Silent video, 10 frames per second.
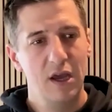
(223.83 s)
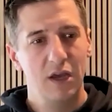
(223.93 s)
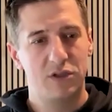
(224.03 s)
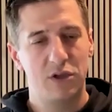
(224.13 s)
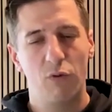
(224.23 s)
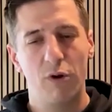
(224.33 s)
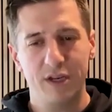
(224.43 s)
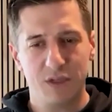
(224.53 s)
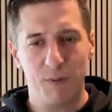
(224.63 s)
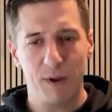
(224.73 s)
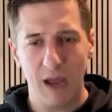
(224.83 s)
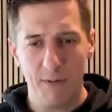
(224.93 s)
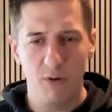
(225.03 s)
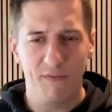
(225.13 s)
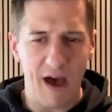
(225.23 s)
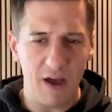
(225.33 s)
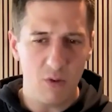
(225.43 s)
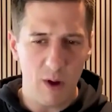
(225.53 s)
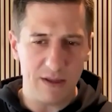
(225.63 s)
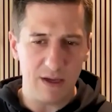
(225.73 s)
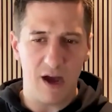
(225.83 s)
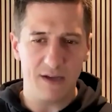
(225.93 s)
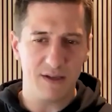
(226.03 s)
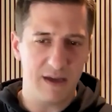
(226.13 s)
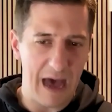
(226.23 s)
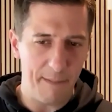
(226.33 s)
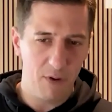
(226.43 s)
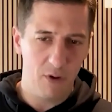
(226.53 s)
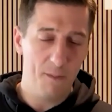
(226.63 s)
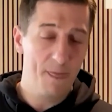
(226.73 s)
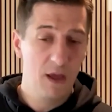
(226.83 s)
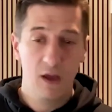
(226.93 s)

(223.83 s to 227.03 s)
And so really just being able to evaluate the cost of capital.